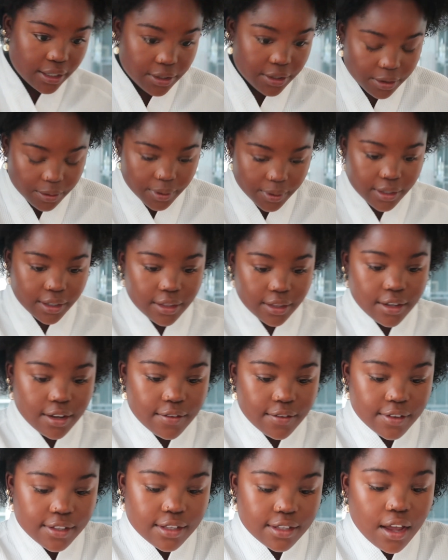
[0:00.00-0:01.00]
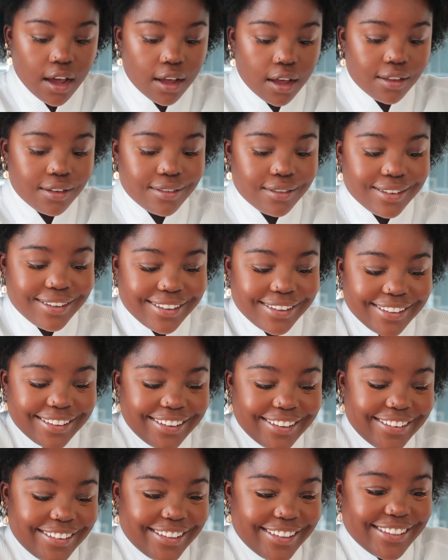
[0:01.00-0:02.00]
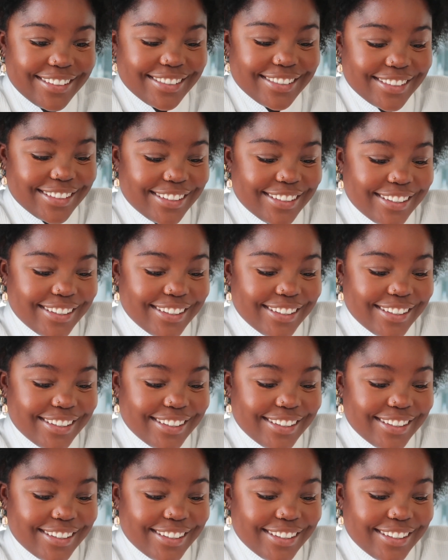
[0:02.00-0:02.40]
I don't know where the other half is. Ah, here it is.